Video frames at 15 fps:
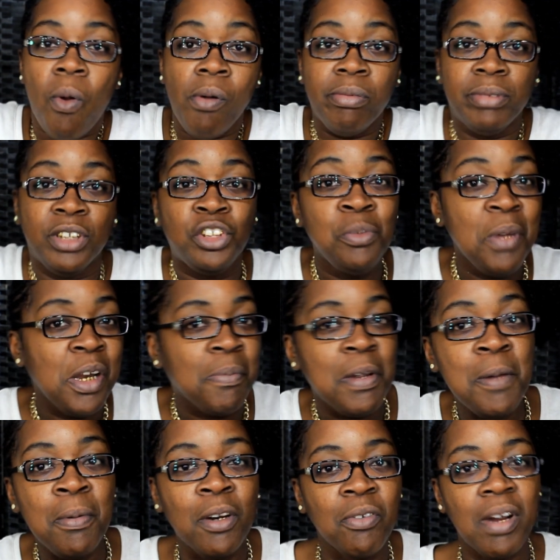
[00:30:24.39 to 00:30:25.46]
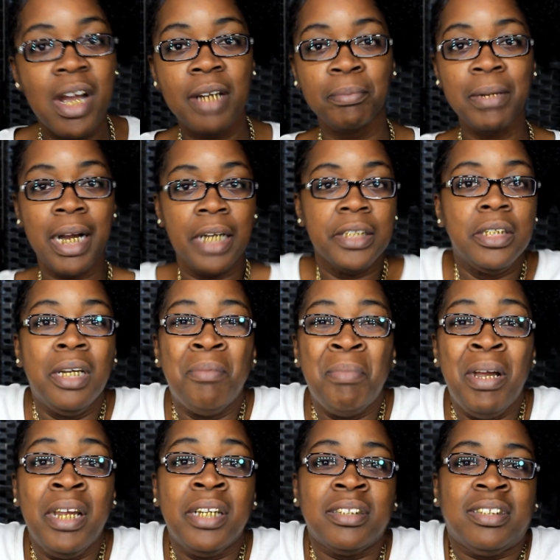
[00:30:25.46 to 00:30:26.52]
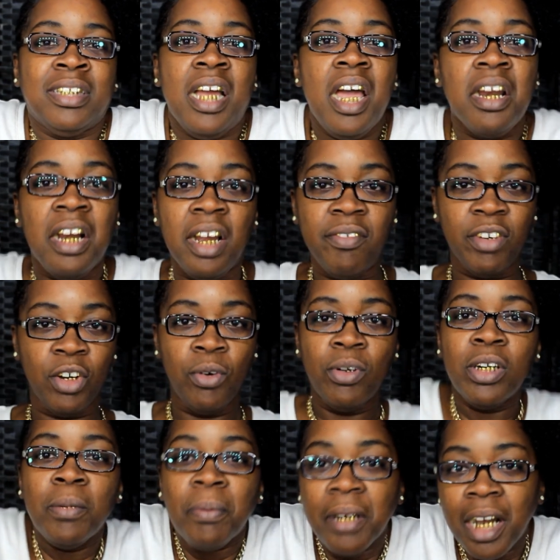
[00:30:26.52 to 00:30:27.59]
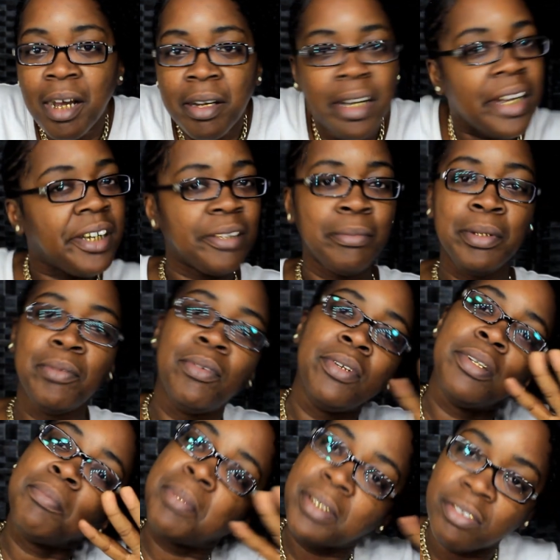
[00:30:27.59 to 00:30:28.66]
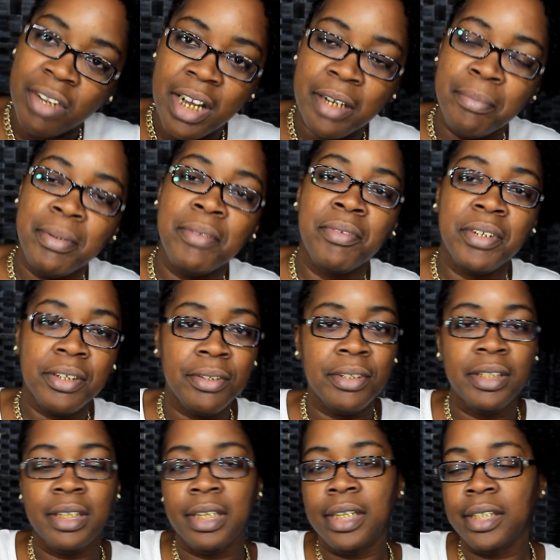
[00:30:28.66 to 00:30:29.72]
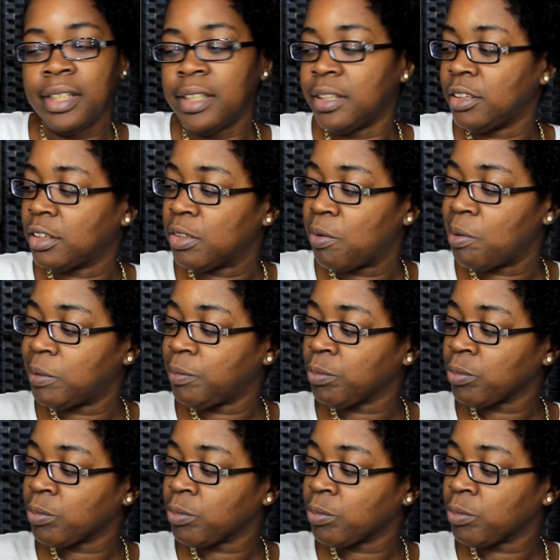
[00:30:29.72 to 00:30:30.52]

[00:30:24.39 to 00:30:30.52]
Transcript: when too many people around, my, my anxiety level go up, and I ain't going to be wanting to be trying to be recording like that, so.